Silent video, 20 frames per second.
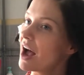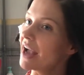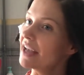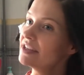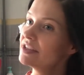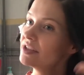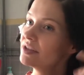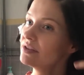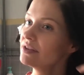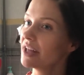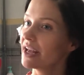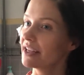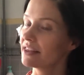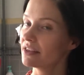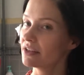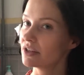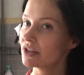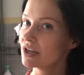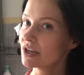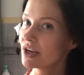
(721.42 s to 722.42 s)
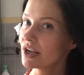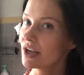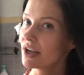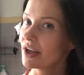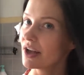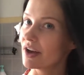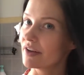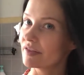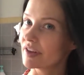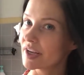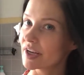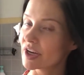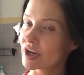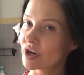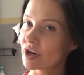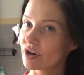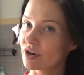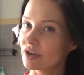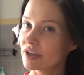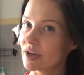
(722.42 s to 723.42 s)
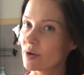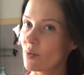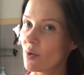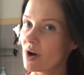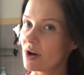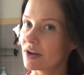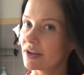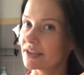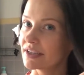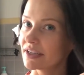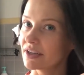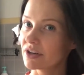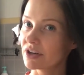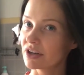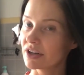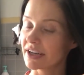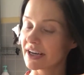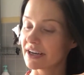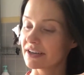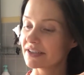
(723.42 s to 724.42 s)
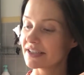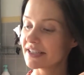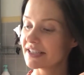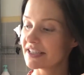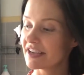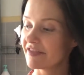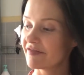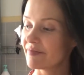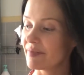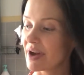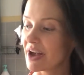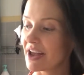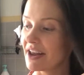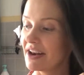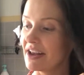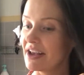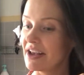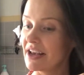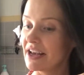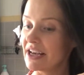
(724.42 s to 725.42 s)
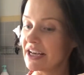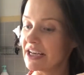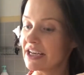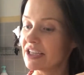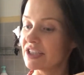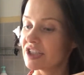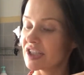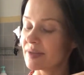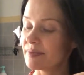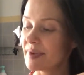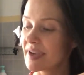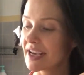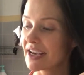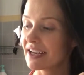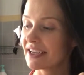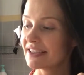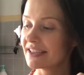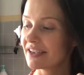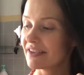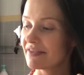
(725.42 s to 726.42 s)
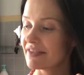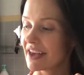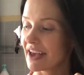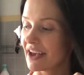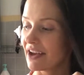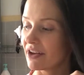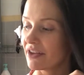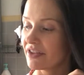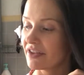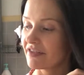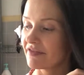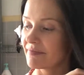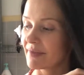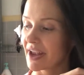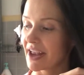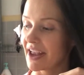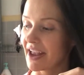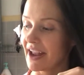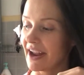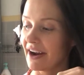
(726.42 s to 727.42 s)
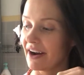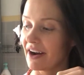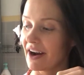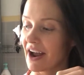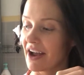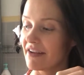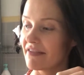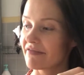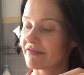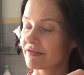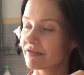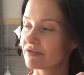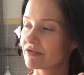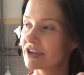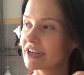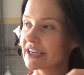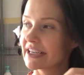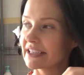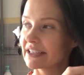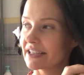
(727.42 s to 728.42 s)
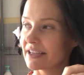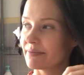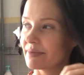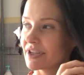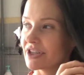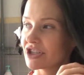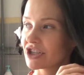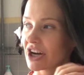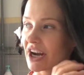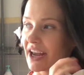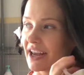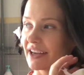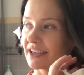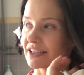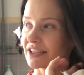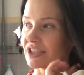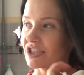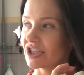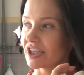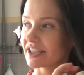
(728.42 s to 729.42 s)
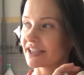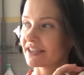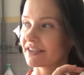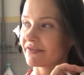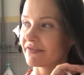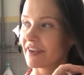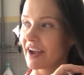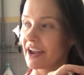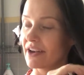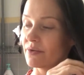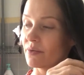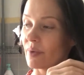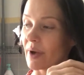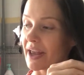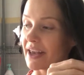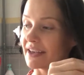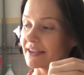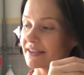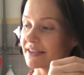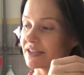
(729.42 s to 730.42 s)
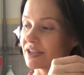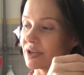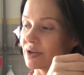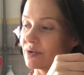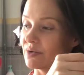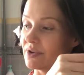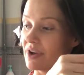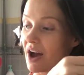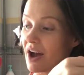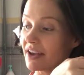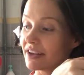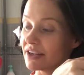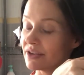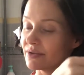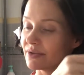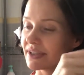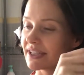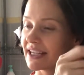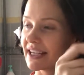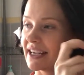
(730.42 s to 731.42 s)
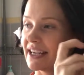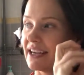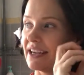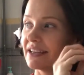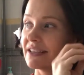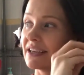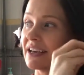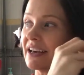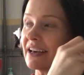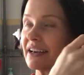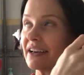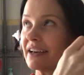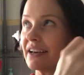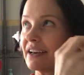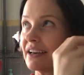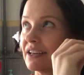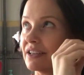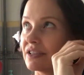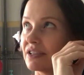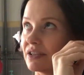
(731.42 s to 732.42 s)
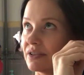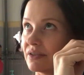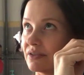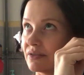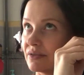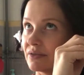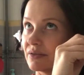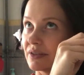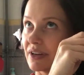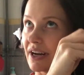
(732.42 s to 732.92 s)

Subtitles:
I do like the look of like a curling wand and curling irons and stuff, but just because of the health of my hair, I've really been trying to just find ways to not use heat, to